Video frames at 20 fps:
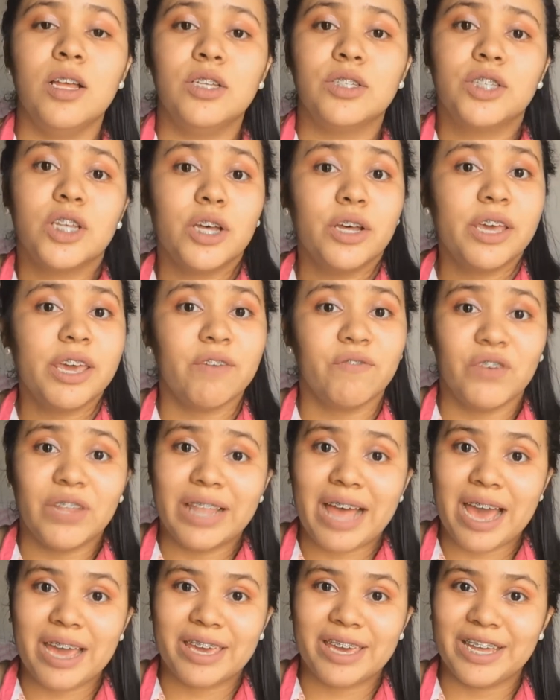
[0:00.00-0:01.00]
So if you
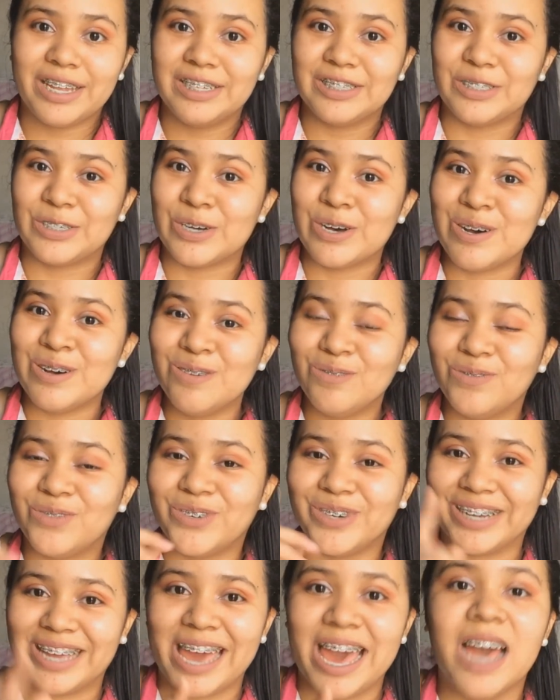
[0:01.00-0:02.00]
like it, don't
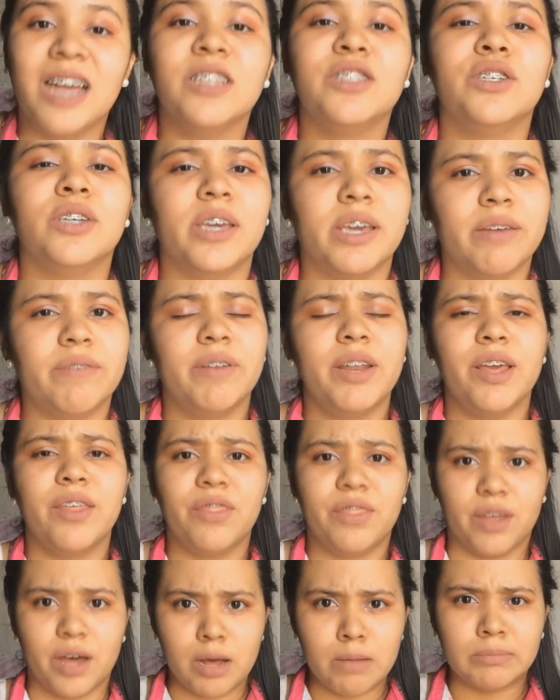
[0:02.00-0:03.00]
forget to give it a
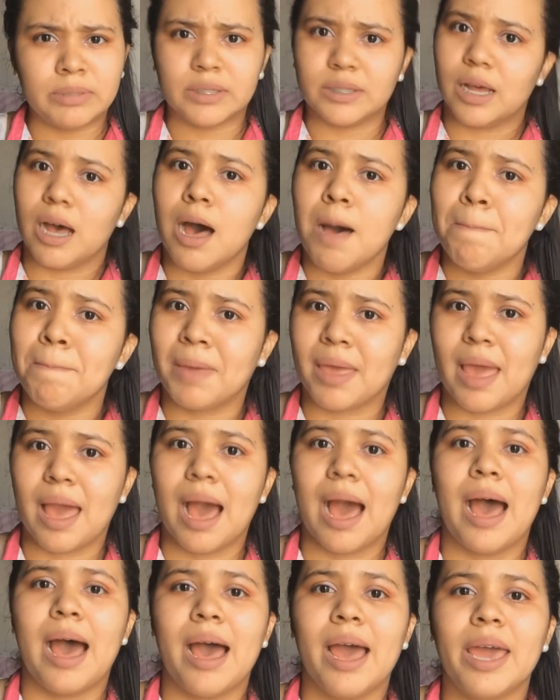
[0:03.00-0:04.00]
thumbs up,
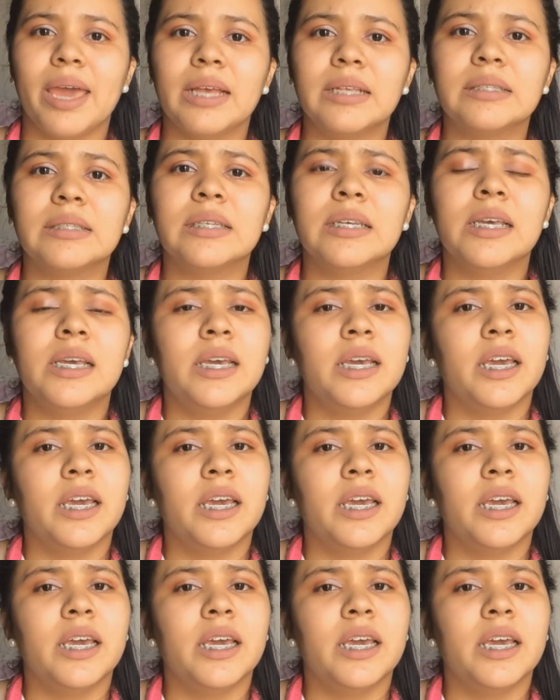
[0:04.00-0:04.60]
guys.